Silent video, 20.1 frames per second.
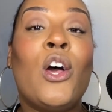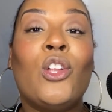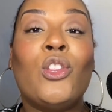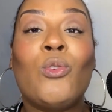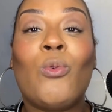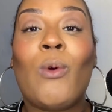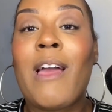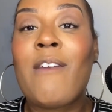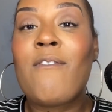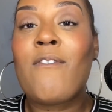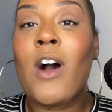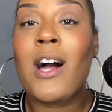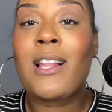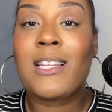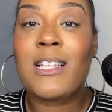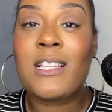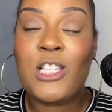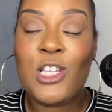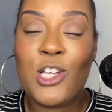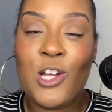through a
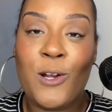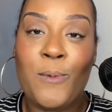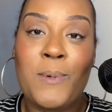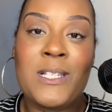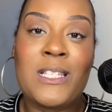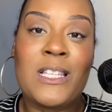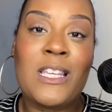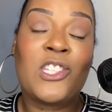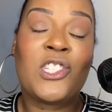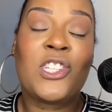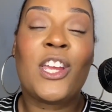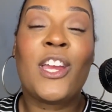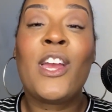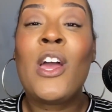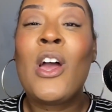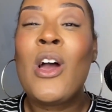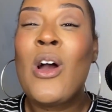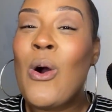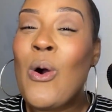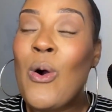volunteer position
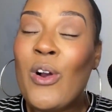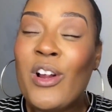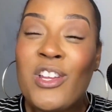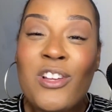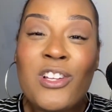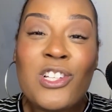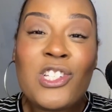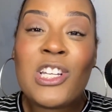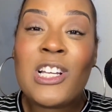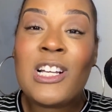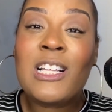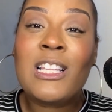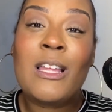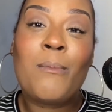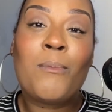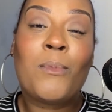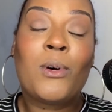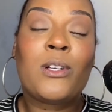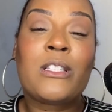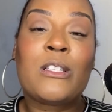or you're
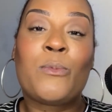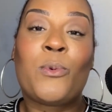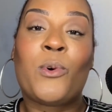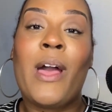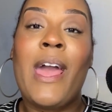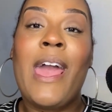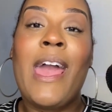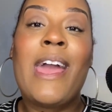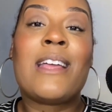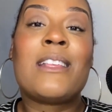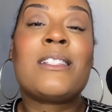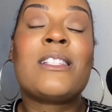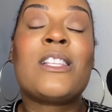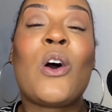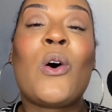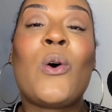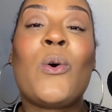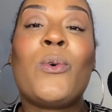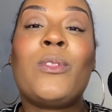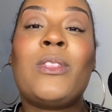juggling multiple hats.
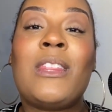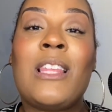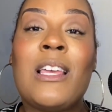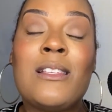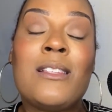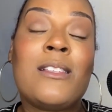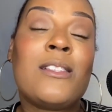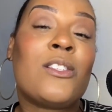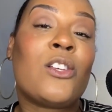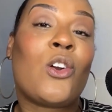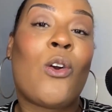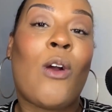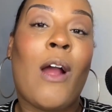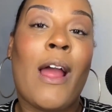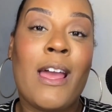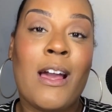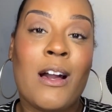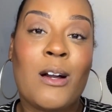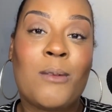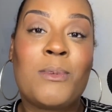So this is a
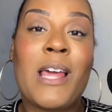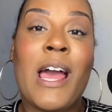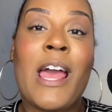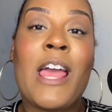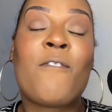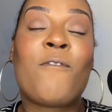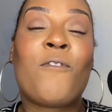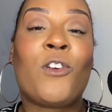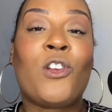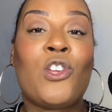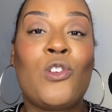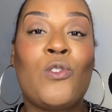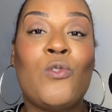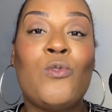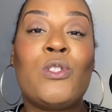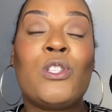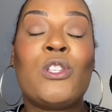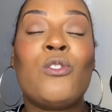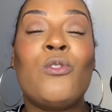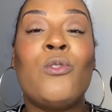great update for you
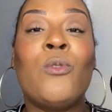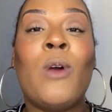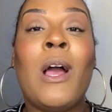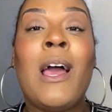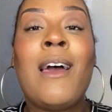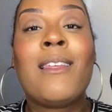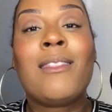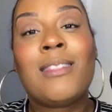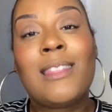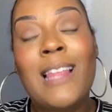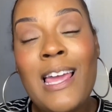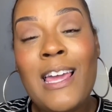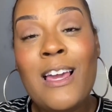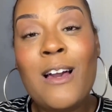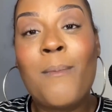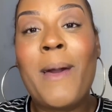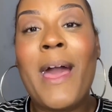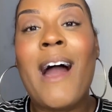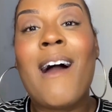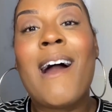to think
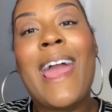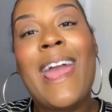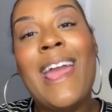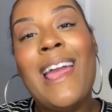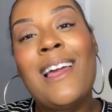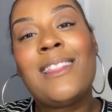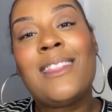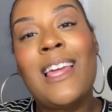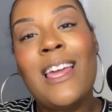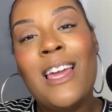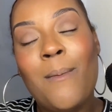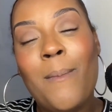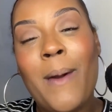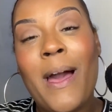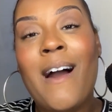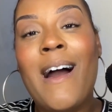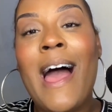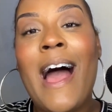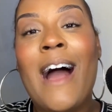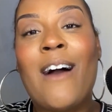
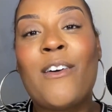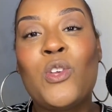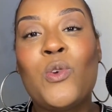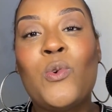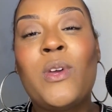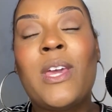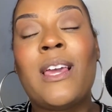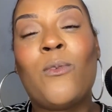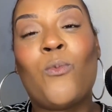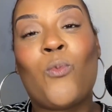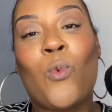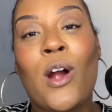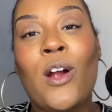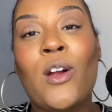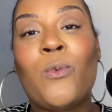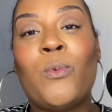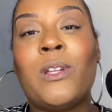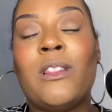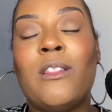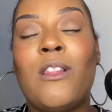about how you can work
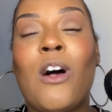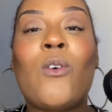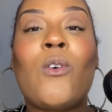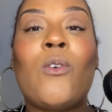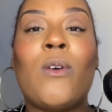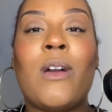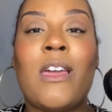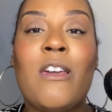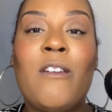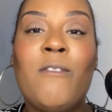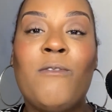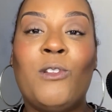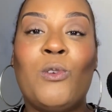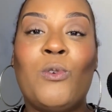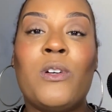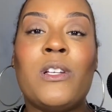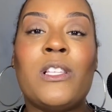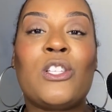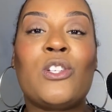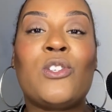with local
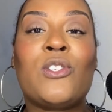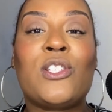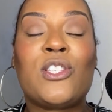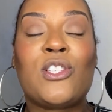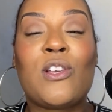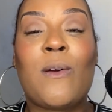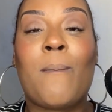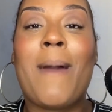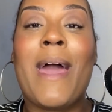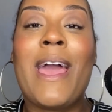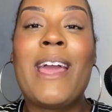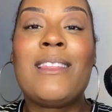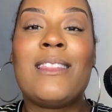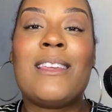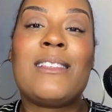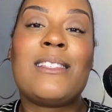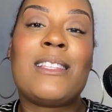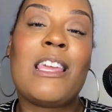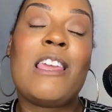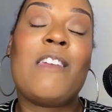influencers to make
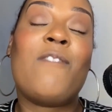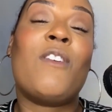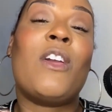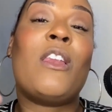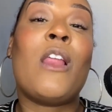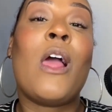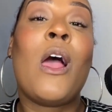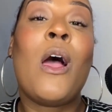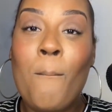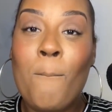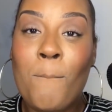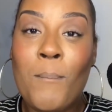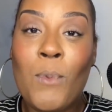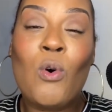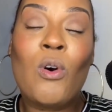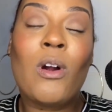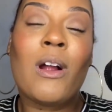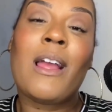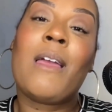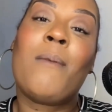this even
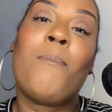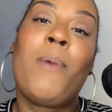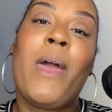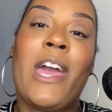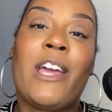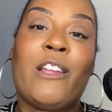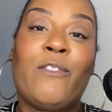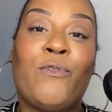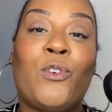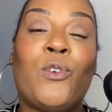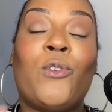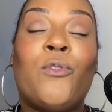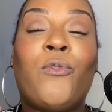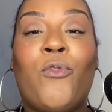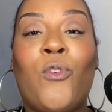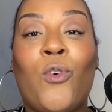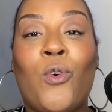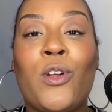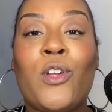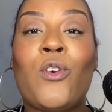more impactful
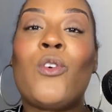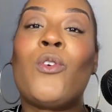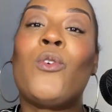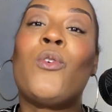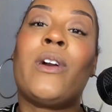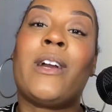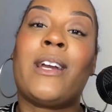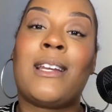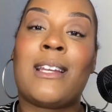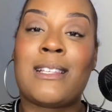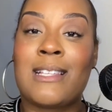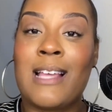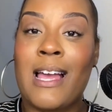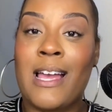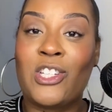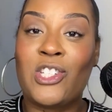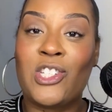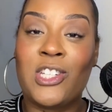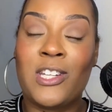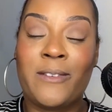for your
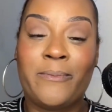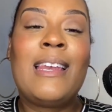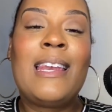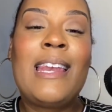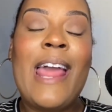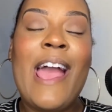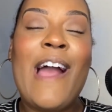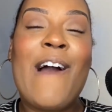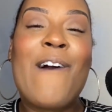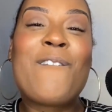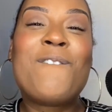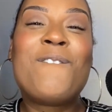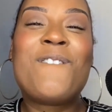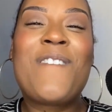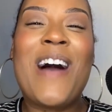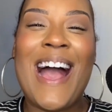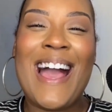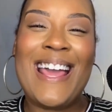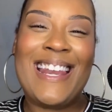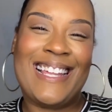organization. Now,
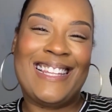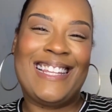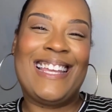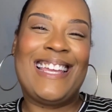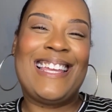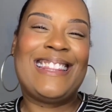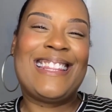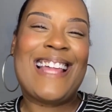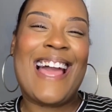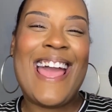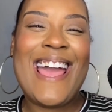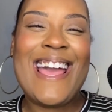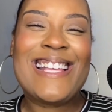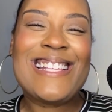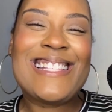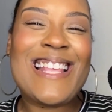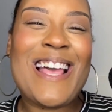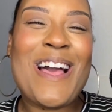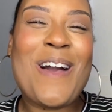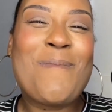finally,
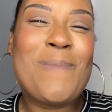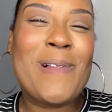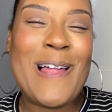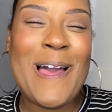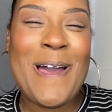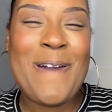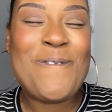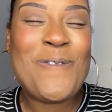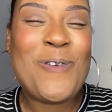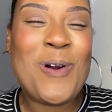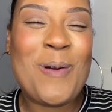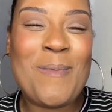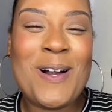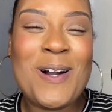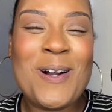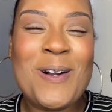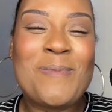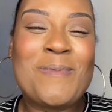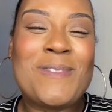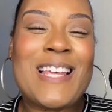last platform
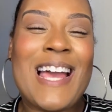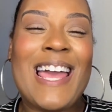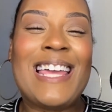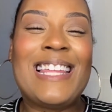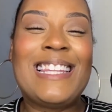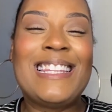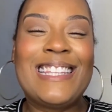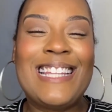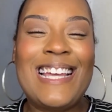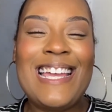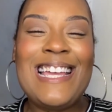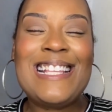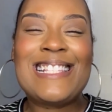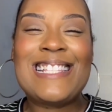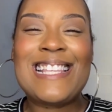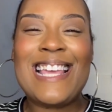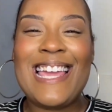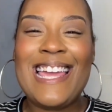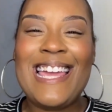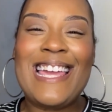update,
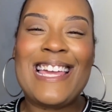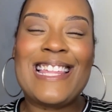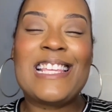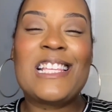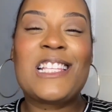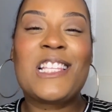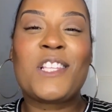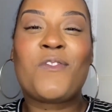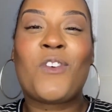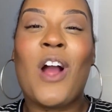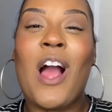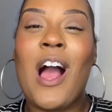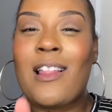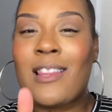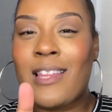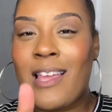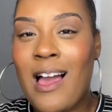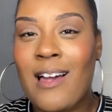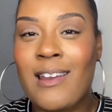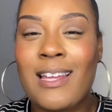LinkedIn. This is for all
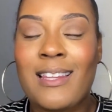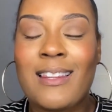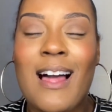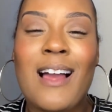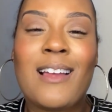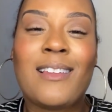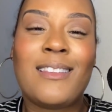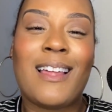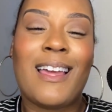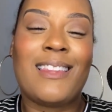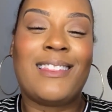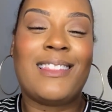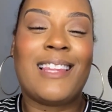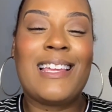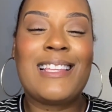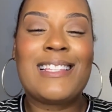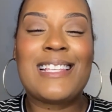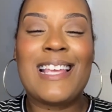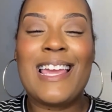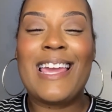of y'all that like
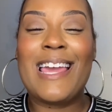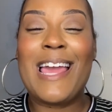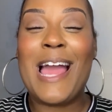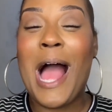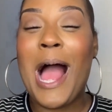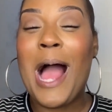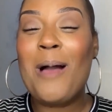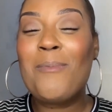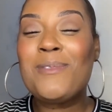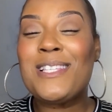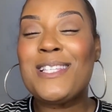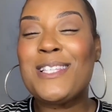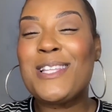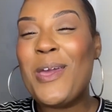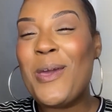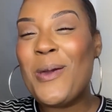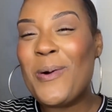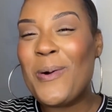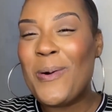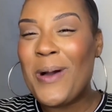LinkedIn. I'm
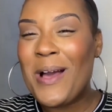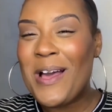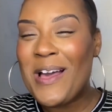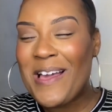still